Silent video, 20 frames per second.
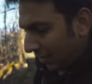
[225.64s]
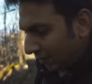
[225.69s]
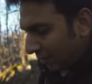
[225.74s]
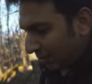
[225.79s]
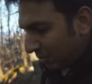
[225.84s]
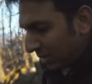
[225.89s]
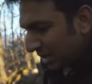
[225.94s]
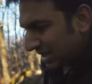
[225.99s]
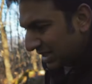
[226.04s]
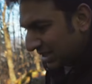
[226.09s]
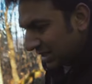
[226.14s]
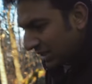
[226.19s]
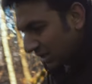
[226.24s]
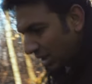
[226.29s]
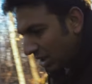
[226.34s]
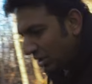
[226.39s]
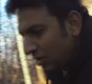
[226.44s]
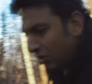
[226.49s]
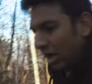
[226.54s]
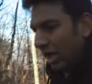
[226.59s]
We missed the
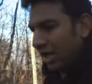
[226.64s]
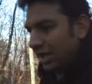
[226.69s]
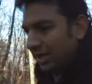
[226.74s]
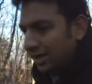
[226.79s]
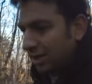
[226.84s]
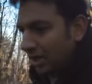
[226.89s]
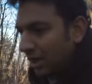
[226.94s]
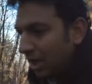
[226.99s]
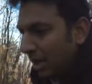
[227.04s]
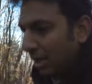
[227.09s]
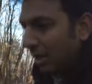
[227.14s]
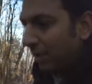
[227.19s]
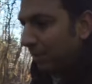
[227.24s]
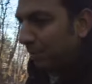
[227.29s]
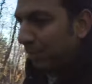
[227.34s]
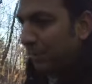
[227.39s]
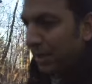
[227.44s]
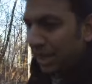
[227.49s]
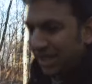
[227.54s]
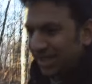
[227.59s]
sunrise,
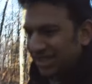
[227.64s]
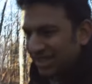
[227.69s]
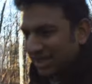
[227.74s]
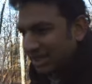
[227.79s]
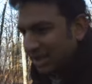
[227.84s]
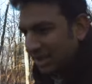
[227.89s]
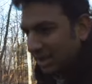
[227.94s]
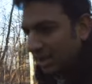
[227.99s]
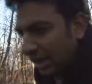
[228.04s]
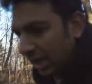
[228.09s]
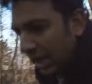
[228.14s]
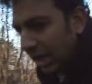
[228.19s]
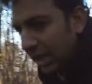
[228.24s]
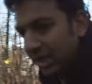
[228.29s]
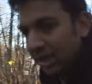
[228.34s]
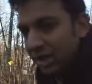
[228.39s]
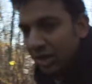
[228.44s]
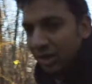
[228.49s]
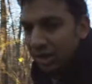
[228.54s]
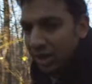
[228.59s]
but it's still
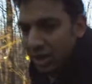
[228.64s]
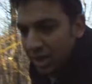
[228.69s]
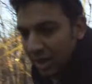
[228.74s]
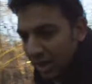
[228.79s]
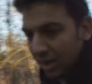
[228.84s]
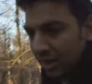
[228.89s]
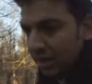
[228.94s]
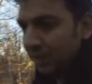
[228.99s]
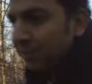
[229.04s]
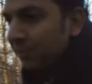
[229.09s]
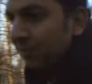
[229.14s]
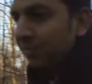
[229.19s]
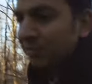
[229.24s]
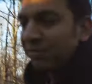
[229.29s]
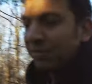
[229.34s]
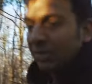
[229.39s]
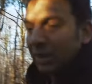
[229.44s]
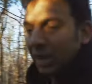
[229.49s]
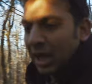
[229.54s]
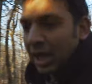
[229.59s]
eight thirty
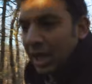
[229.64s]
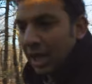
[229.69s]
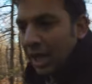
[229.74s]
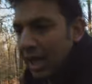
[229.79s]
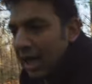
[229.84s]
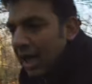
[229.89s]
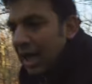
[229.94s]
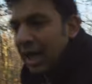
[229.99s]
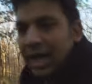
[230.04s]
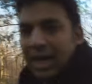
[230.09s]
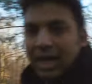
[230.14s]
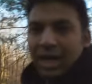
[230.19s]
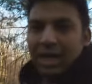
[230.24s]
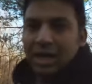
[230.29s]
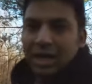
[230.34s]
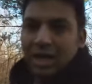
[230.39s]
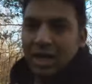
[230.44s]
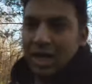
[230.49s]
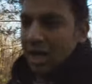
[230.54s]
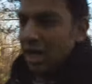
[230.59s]

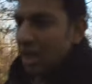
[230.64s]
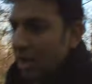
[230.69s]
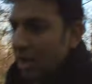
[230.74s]
and